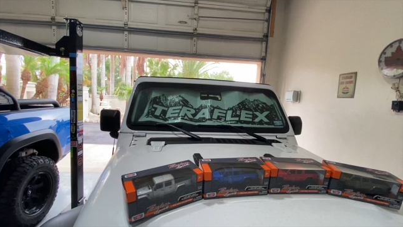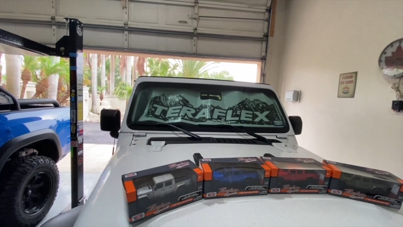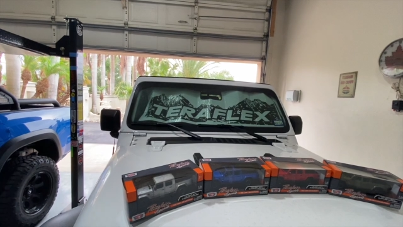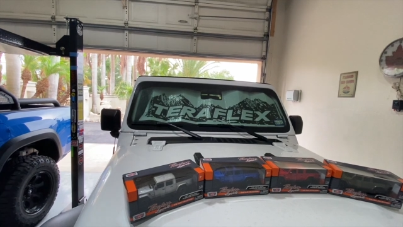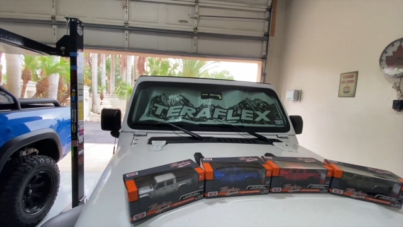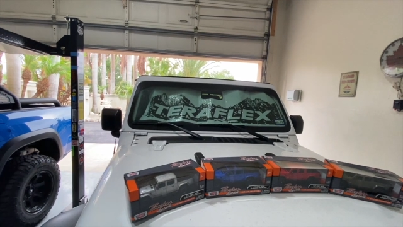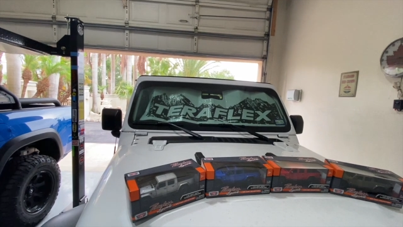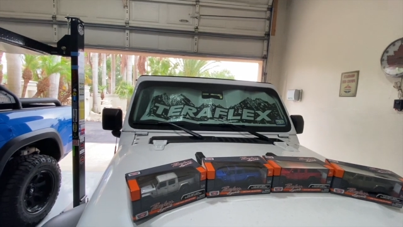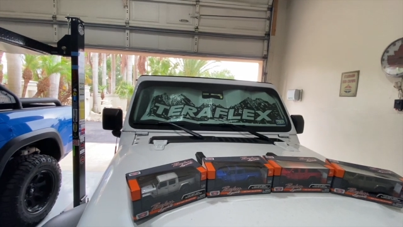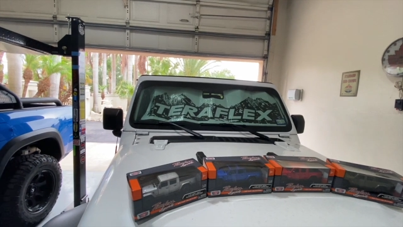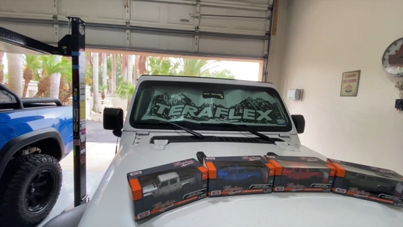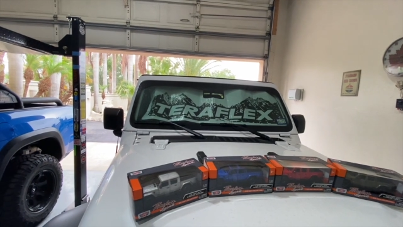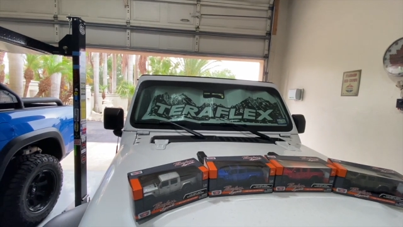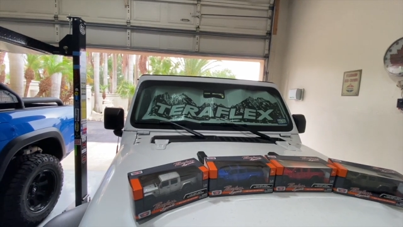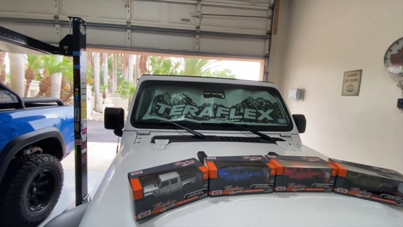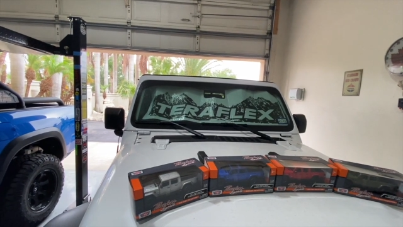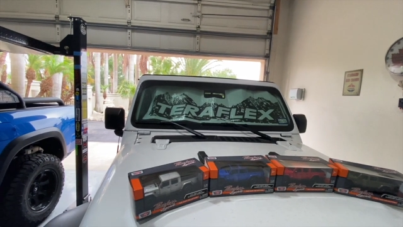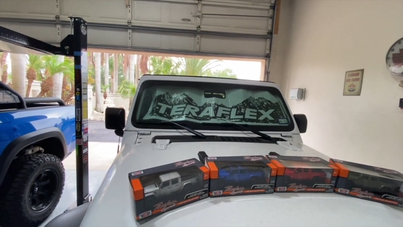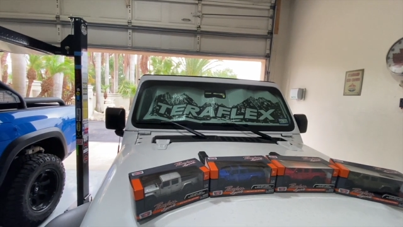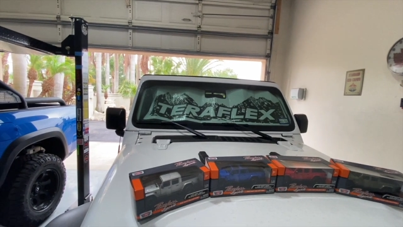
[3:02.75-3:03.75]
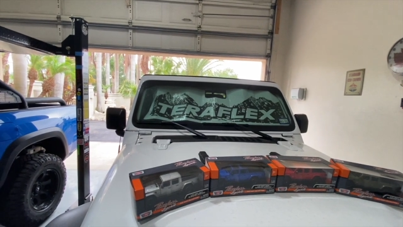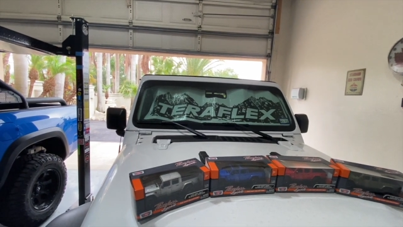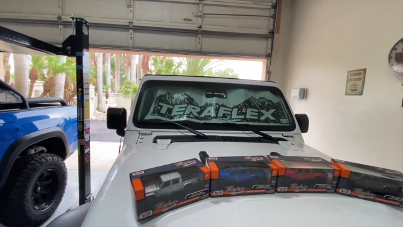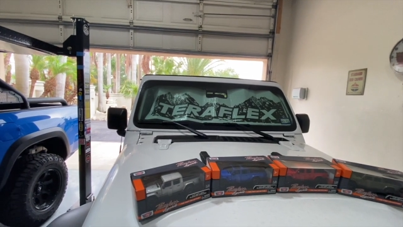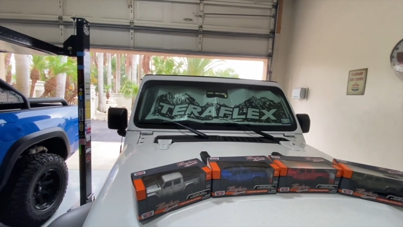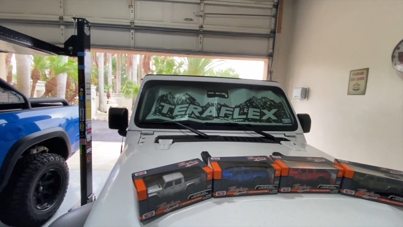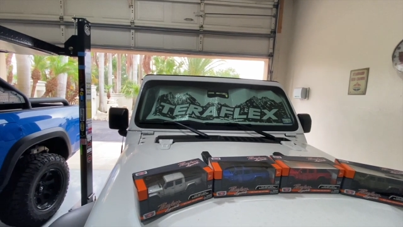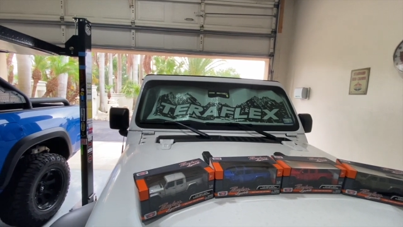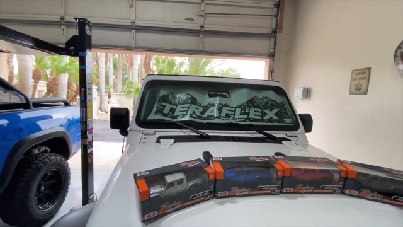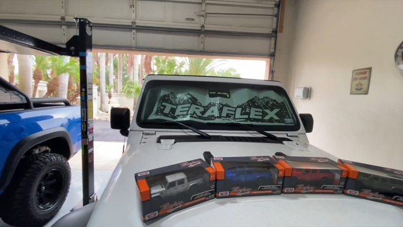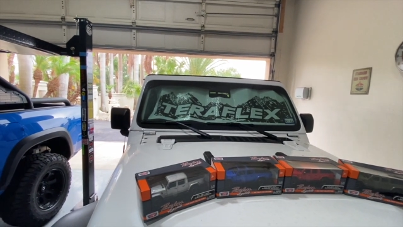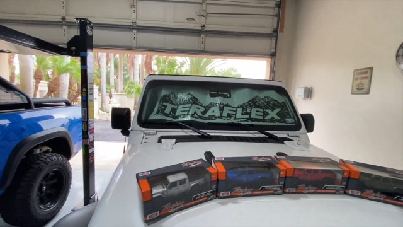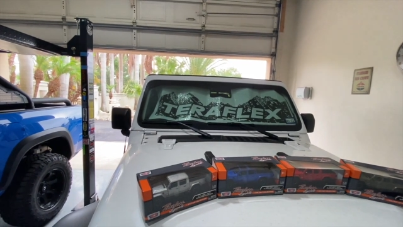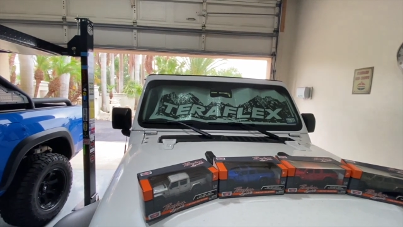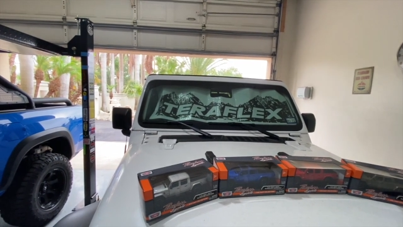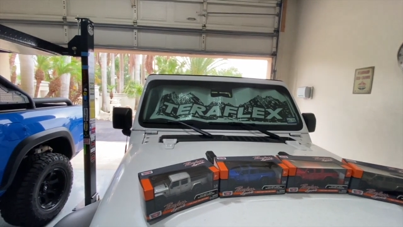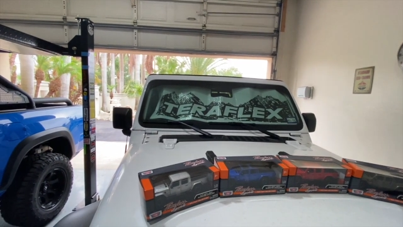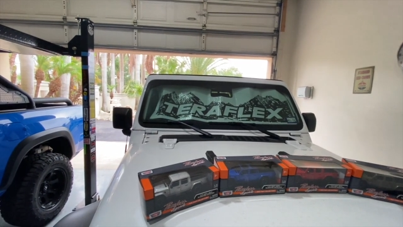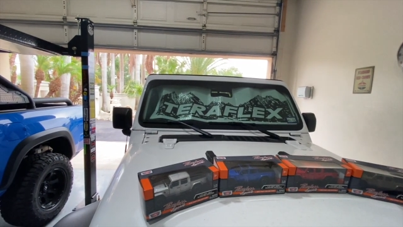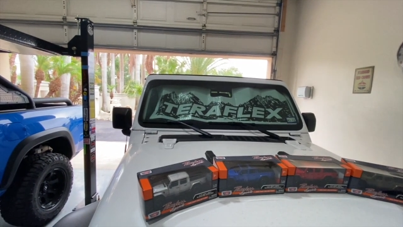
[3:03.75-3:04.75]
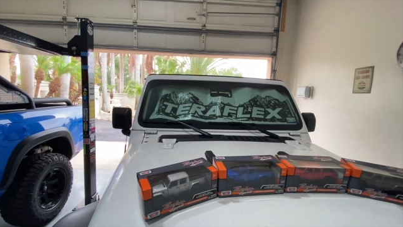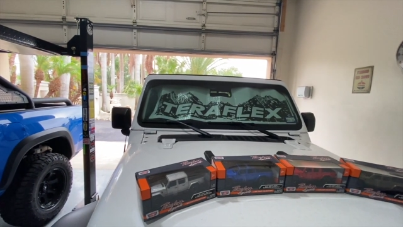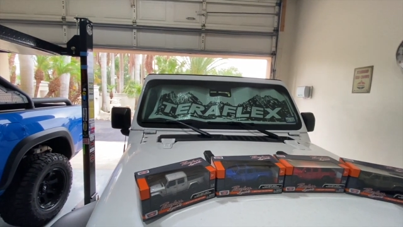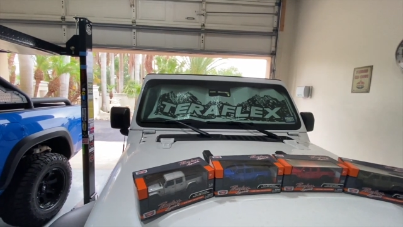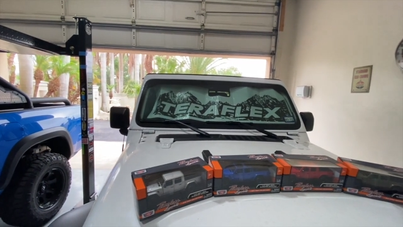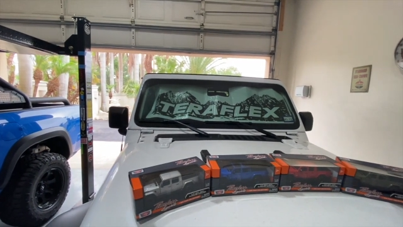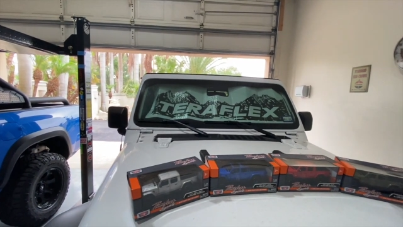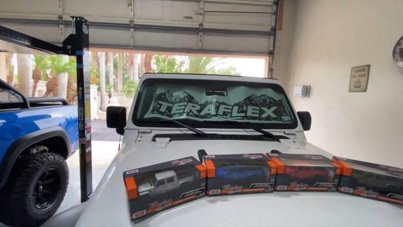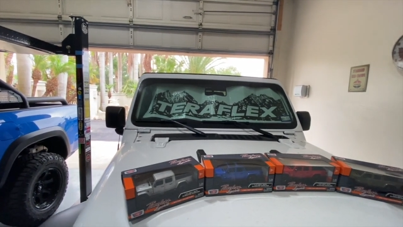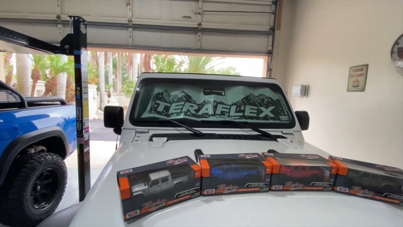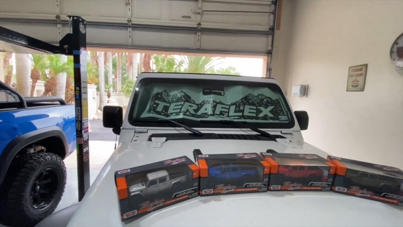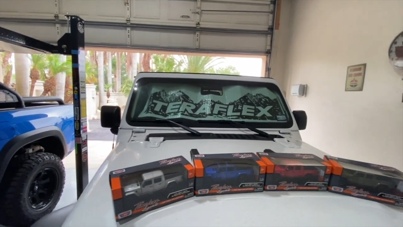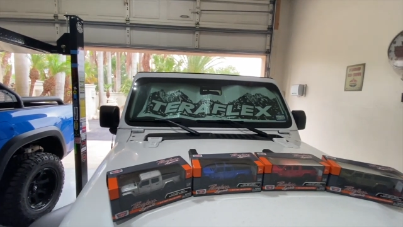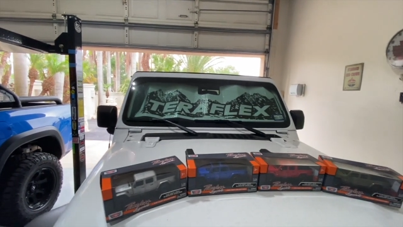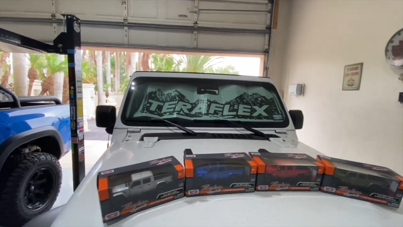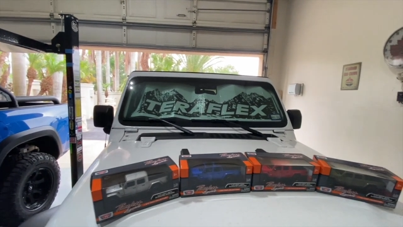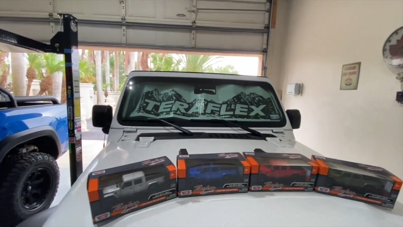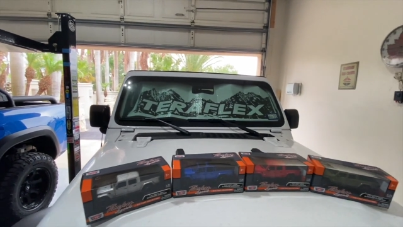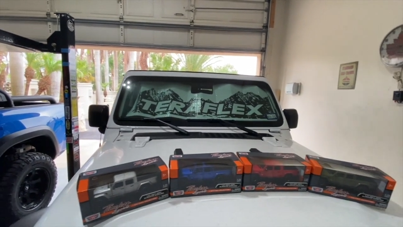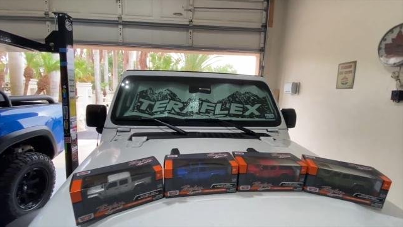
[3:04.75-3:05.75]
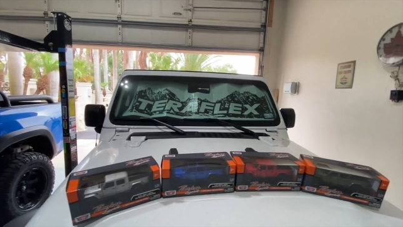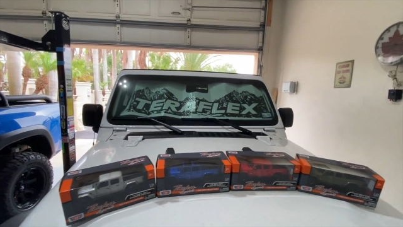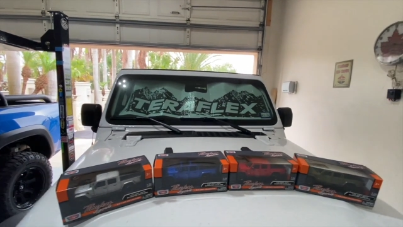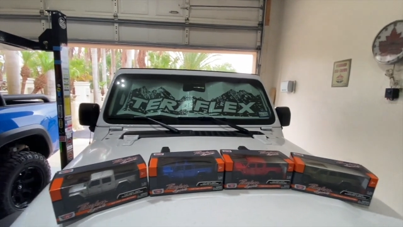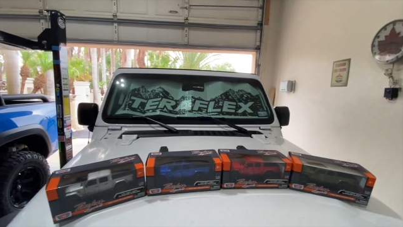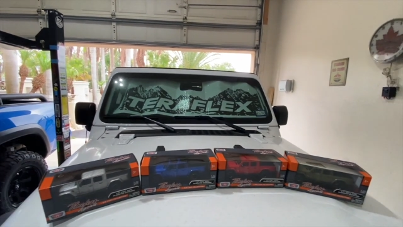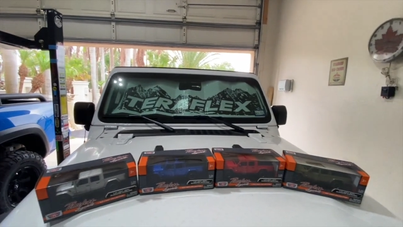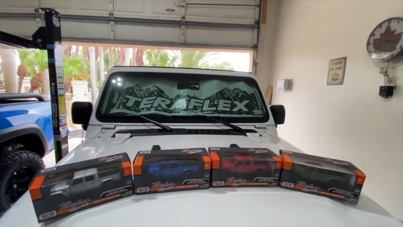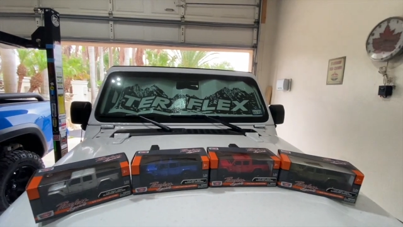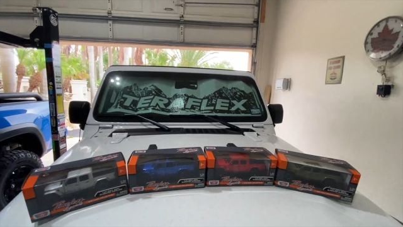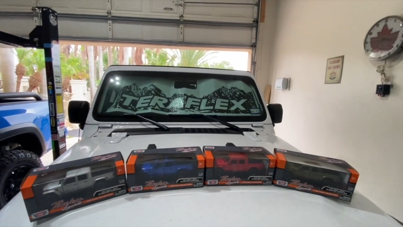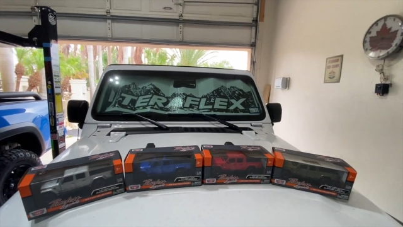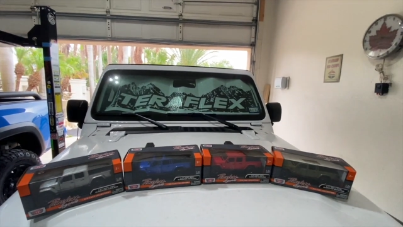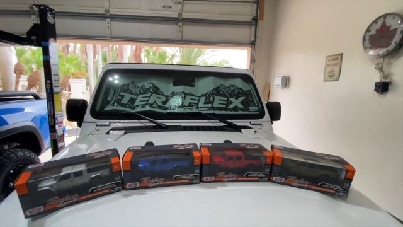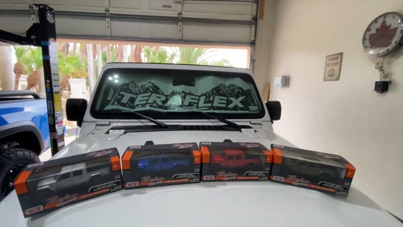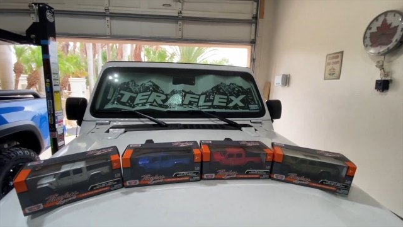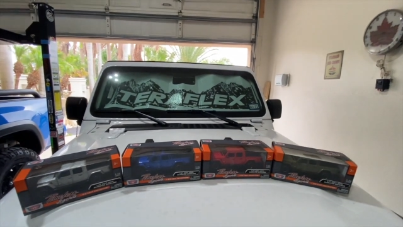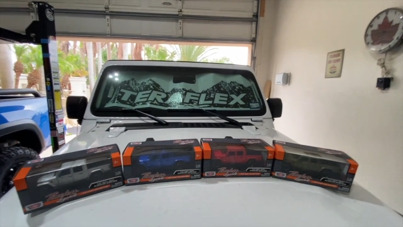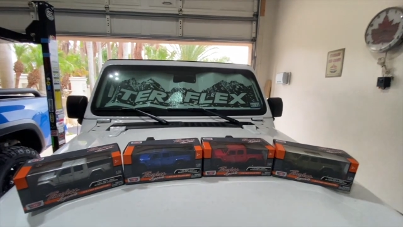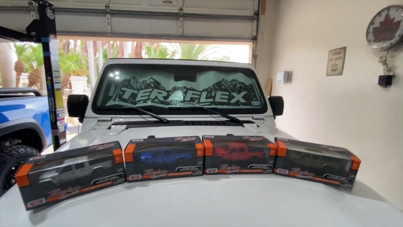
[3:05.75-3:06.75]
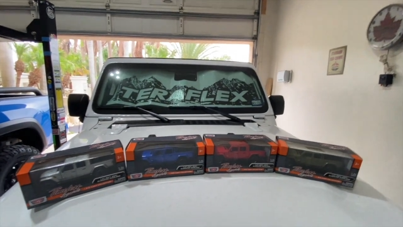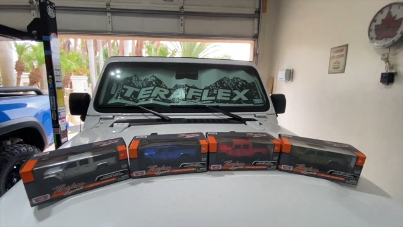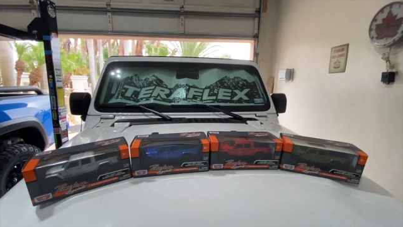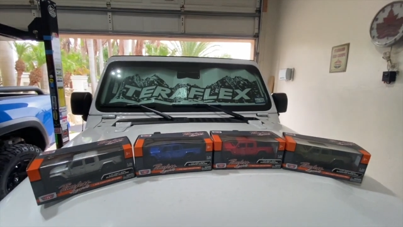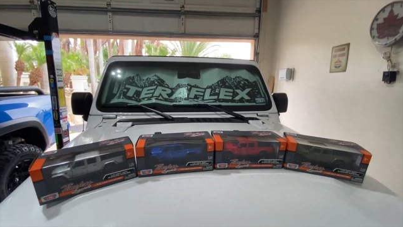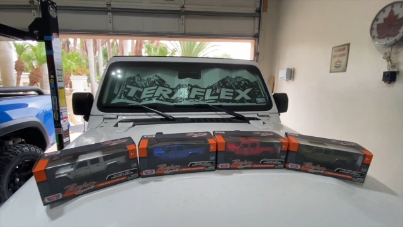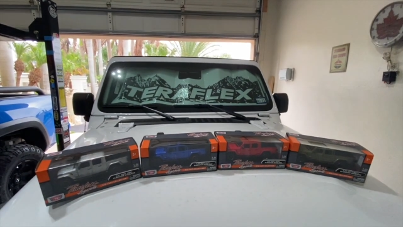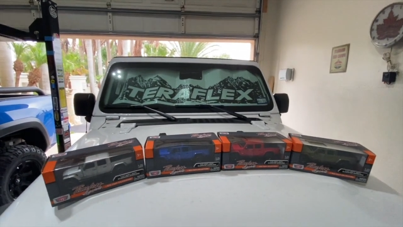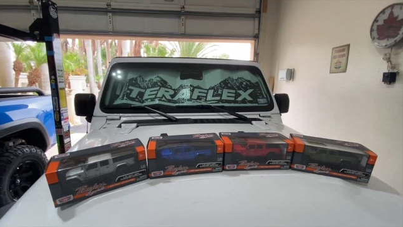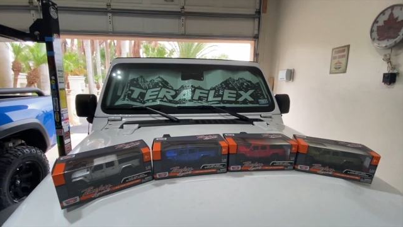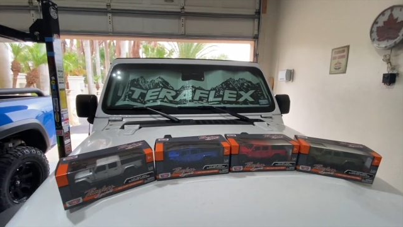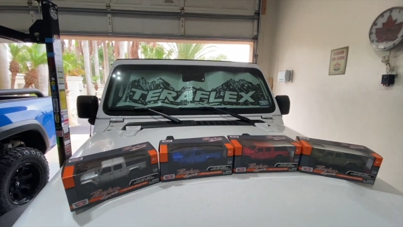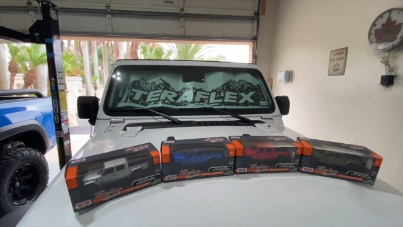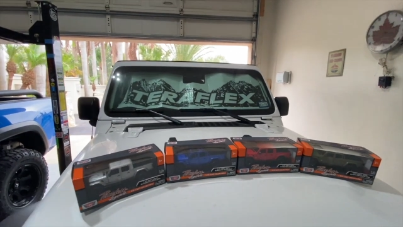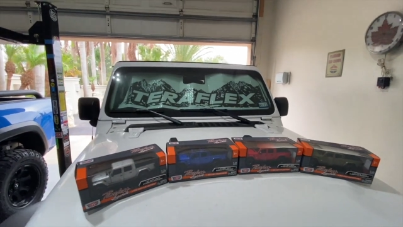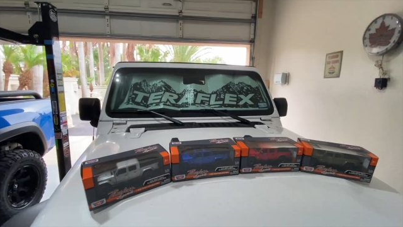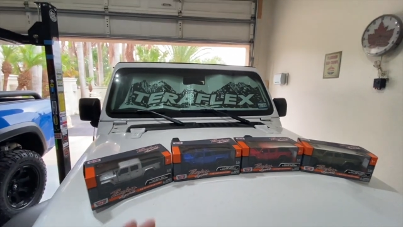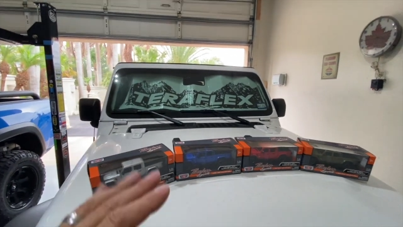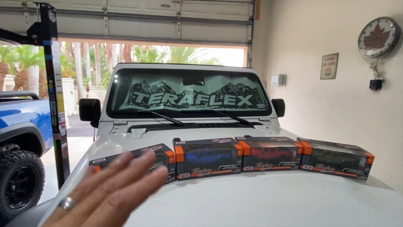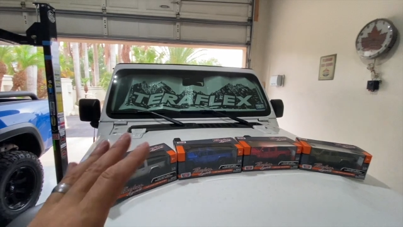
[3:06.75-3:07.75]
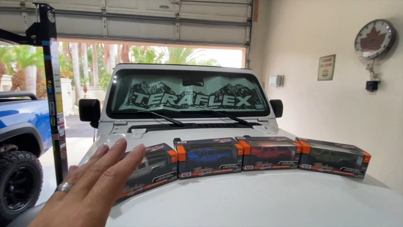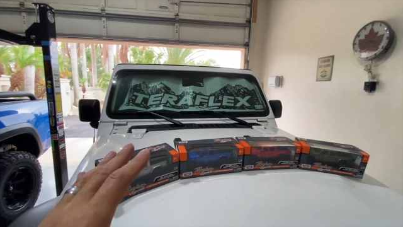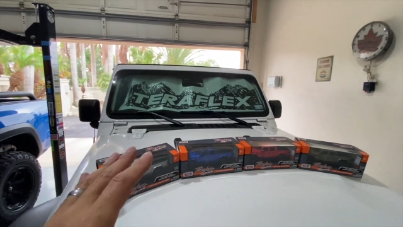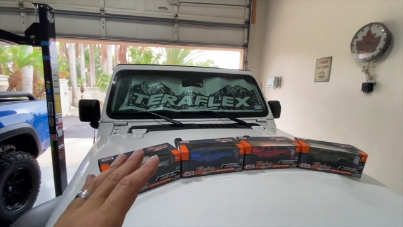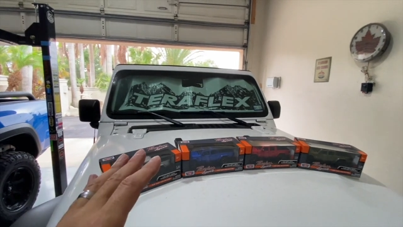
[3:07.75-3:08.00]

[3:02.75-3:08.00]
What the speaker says: [unreadable: no face in view]